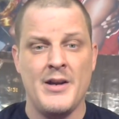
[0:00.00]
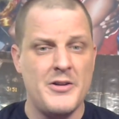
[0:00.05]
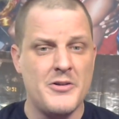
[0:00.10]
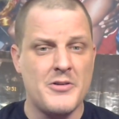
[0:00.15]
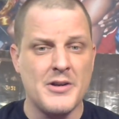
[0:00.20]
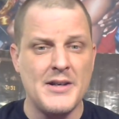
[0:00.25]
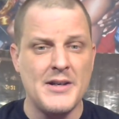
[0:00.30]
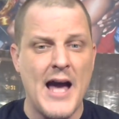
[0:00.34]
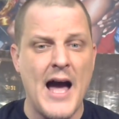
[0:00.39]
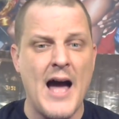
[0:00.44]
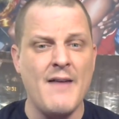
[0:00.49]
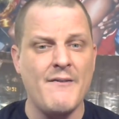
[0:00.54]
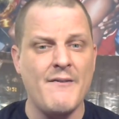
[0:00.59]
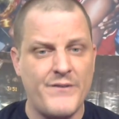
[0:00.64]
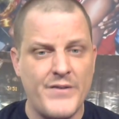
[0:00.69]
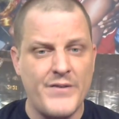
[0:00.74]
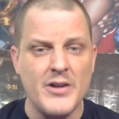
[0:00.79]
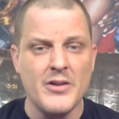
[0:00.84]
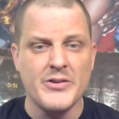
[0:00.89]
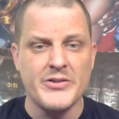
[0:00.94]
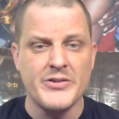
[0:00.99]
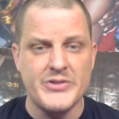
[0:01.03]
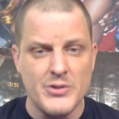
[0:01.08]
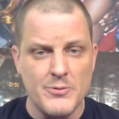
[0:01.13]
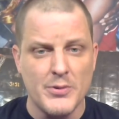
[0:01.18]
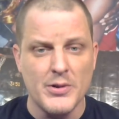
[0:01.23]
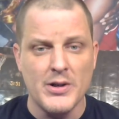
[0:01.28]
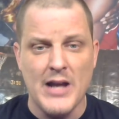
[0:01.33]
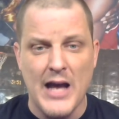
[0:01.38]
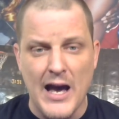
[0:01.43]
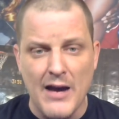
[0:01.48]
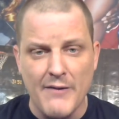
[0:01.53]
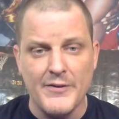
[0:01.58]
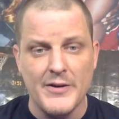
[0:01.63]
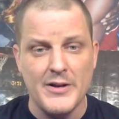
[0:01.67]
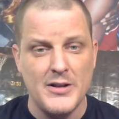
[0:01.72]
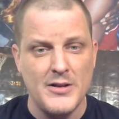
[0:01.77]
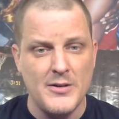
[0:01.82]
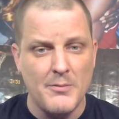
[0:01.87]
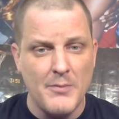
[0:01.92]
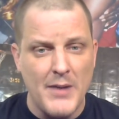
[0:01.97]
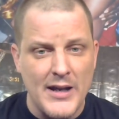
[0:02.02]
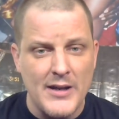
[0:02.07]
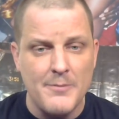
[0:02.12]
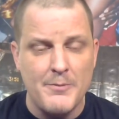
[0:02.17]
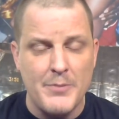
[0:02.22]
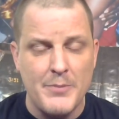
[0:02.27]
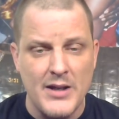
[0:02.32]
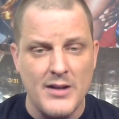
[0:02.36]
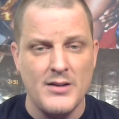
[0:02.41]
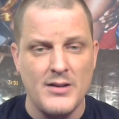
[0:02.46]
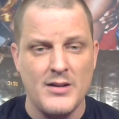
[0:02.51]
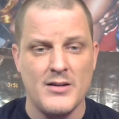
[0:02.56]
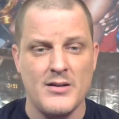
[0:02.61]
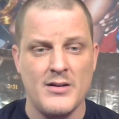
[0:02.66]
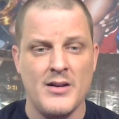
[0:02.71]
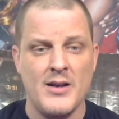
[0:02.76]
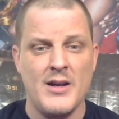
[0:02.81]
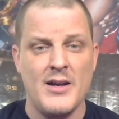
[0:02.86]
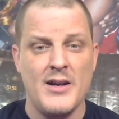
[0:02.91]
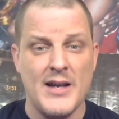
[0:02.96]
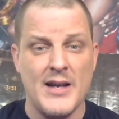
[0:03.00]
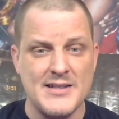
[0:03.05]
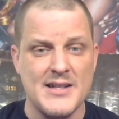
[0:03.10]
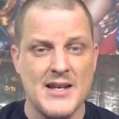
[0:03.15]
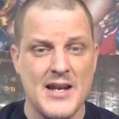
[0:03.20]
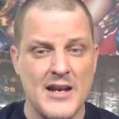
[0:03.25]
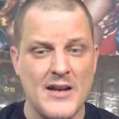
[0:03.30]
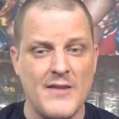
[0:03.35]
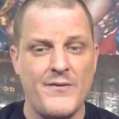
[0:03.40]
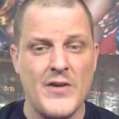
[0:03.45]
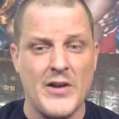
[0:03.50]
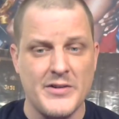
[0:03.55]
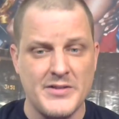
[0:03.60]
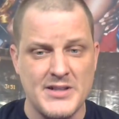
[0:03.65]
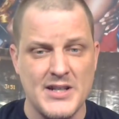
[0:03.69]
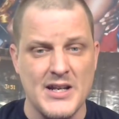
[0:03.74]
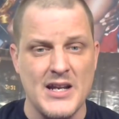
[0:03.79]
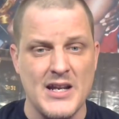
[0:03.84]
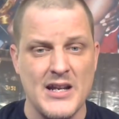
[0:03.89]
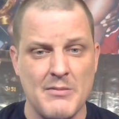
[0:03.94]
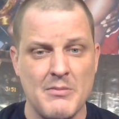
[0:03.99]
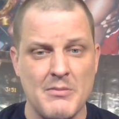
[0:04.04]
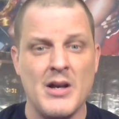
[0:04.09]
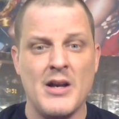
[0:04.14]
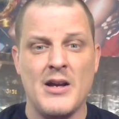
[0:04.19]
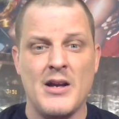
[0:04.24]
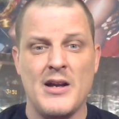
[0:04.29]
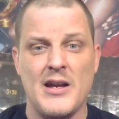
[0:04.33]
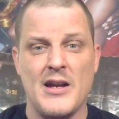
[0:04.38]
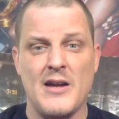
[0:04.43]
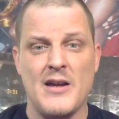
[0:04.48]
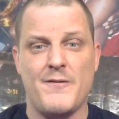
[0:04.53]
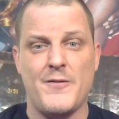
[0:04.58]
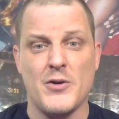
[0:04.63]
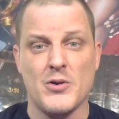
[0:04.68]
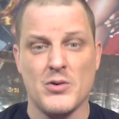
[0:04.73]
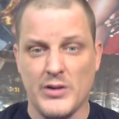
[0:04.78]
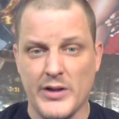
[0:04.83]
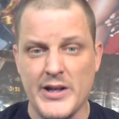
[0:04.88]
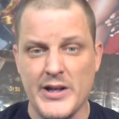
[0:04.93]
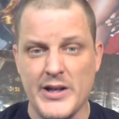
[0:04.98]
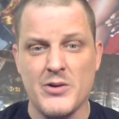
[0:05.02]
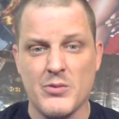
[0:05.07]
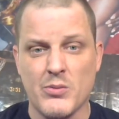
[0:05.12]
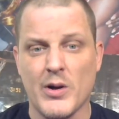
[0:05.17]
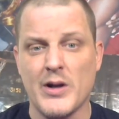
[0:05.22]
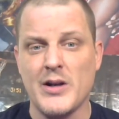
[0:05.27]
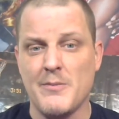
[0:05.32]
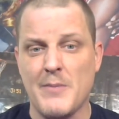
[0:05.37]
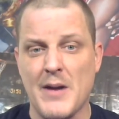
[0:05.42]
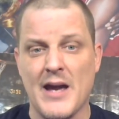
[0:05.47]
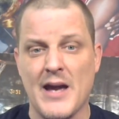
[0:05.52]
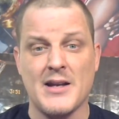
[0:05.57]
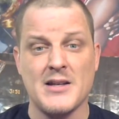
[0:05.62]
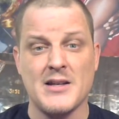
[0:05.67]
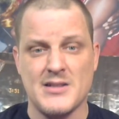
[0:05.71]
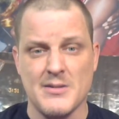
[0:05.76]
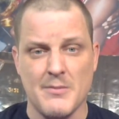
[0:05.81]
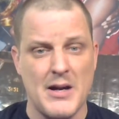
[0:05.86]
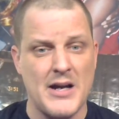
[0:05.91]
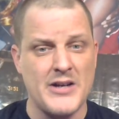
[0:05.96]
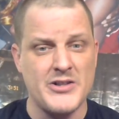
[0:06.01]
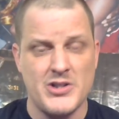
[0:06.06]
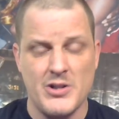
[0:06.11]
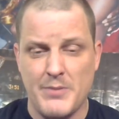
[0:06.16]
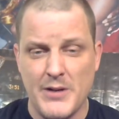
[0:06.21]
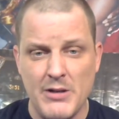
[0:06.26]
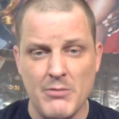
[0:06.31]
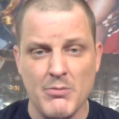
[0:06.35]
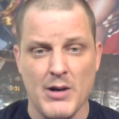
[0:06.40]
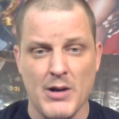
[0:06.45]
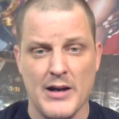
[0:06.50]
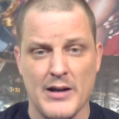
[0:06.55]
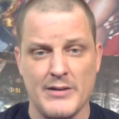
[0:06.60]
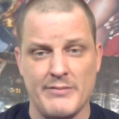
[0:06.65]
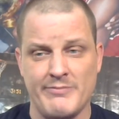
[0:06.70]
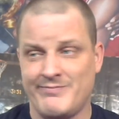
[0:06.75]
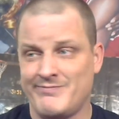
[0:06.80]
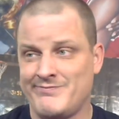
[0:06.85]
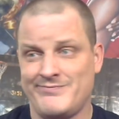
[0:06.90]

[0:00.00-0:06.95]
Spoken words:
You cannot feel super confident, in my opinion, as an NFL team if your lead running back is Samaje Perine.